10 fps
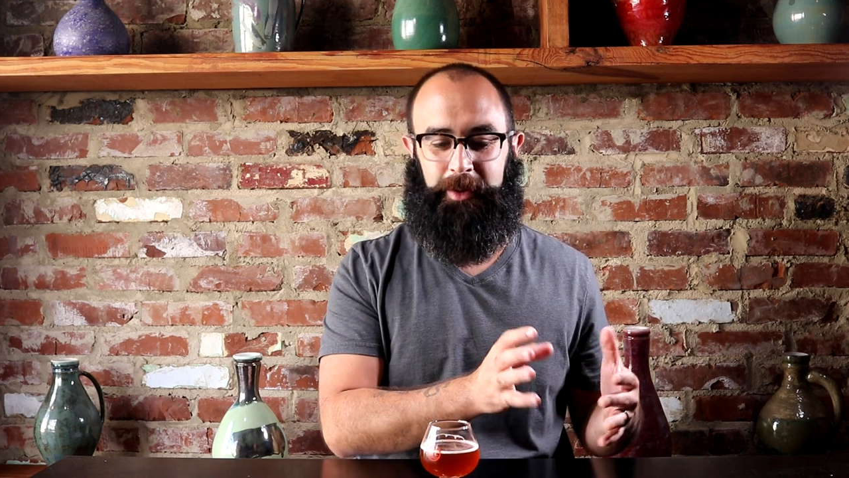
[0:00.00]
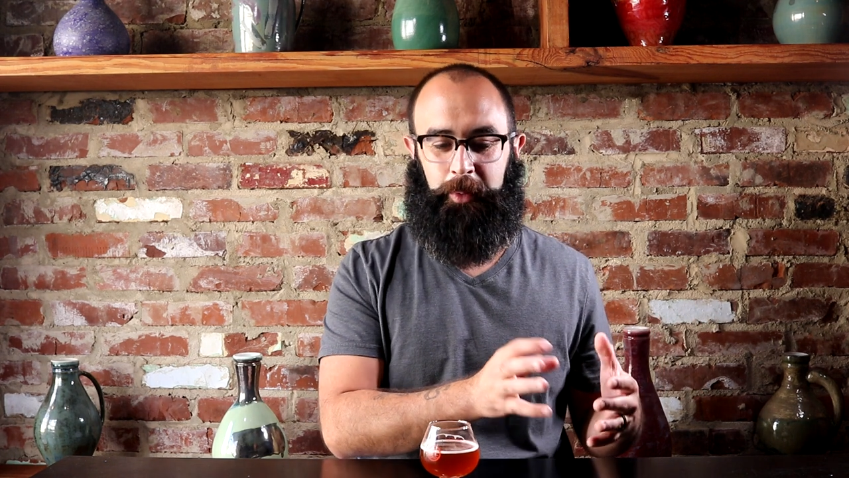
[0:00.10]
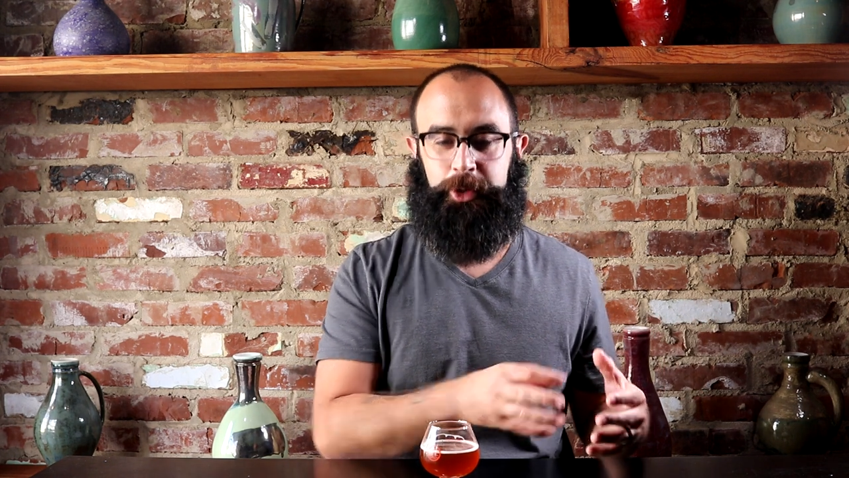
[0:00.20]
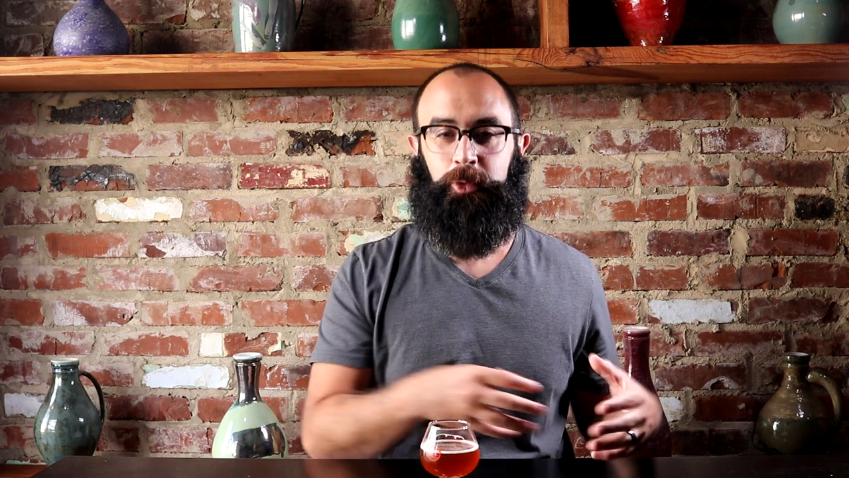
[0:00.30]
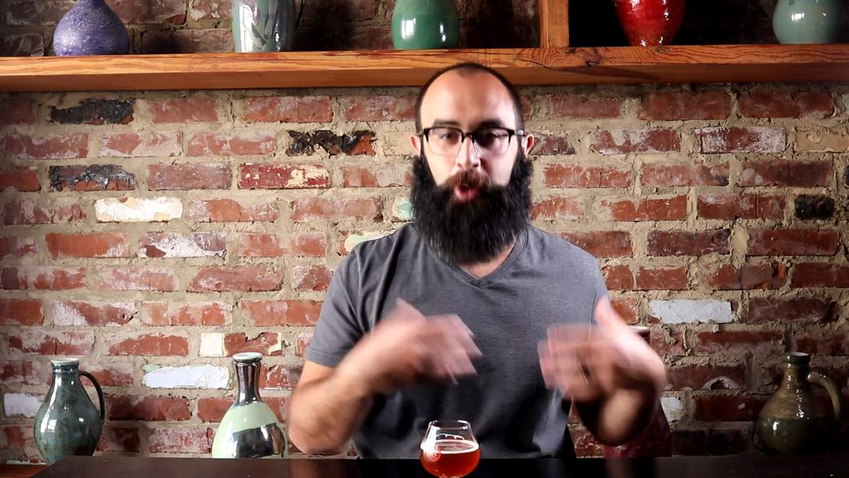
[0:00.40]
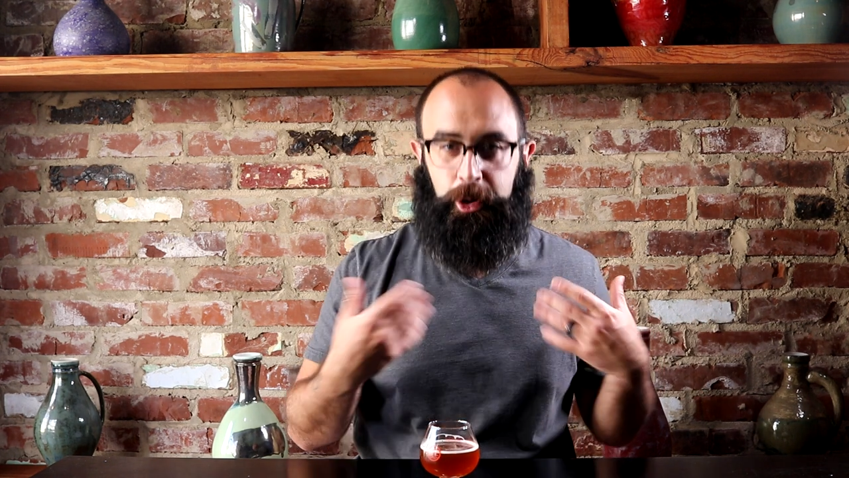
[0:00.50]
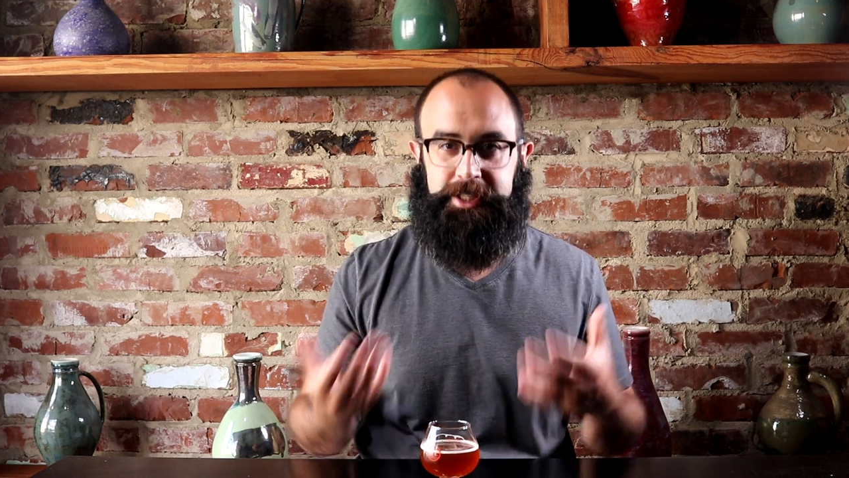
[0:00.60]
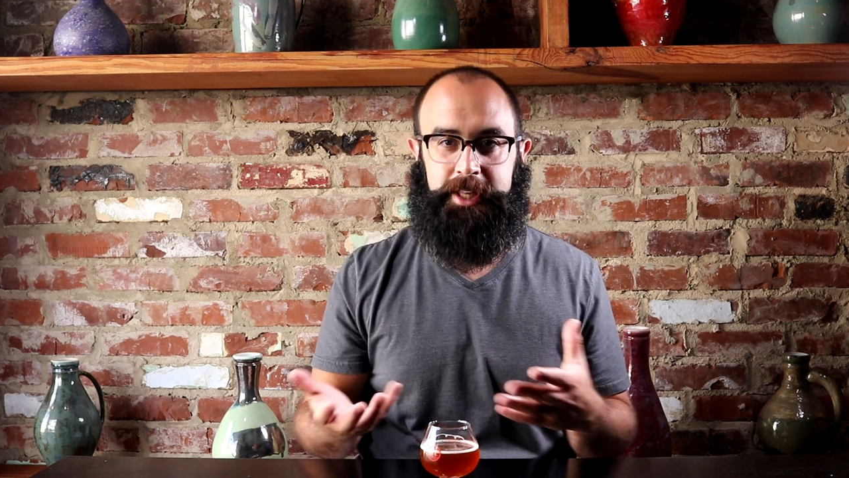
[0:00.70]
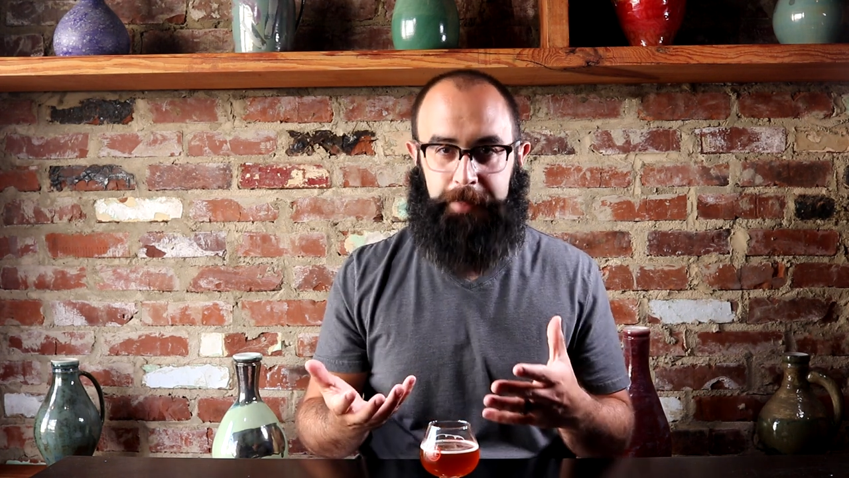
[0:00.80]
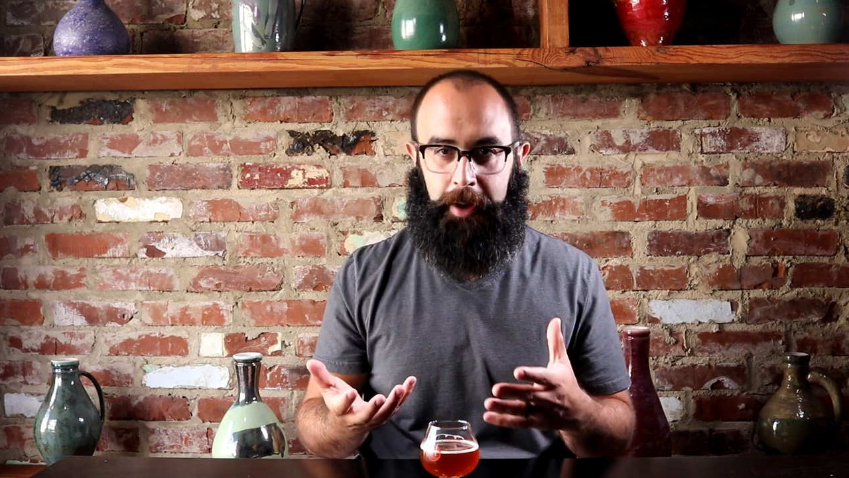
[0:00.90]
When you
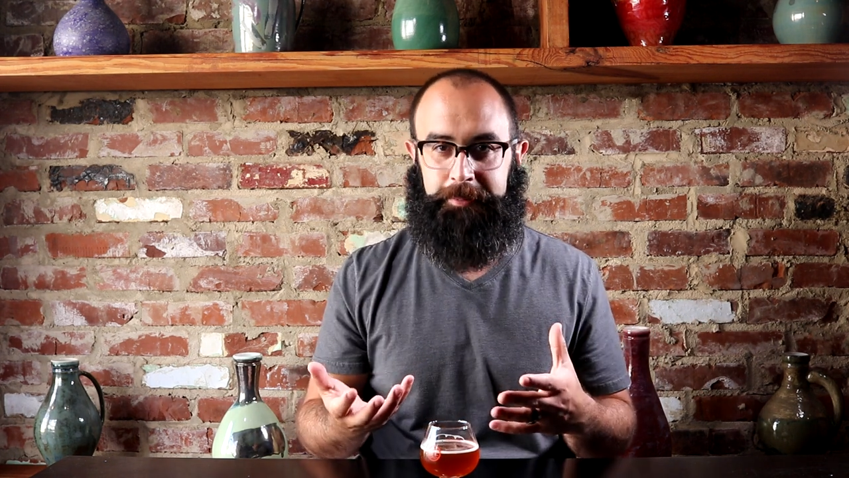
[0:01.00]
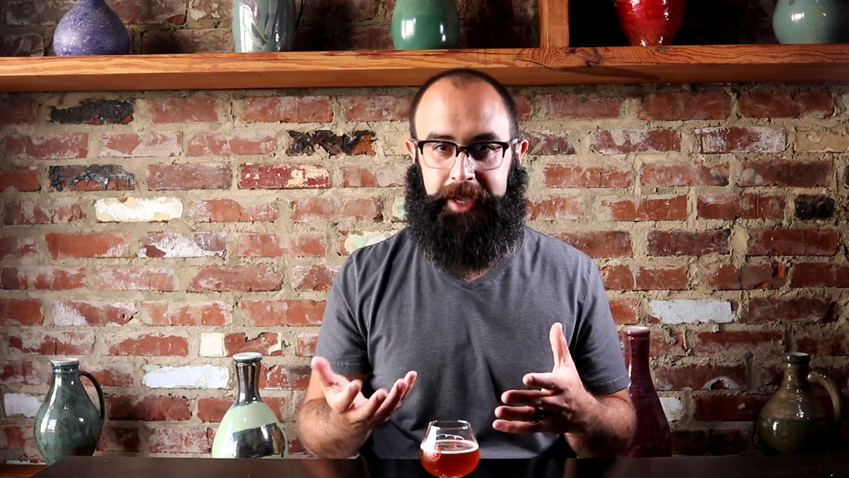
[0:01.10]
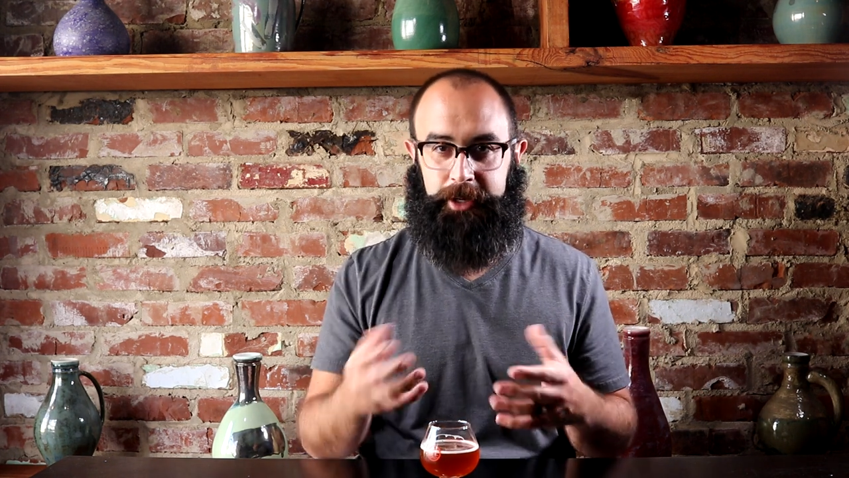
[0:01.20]
roast the pumpkin,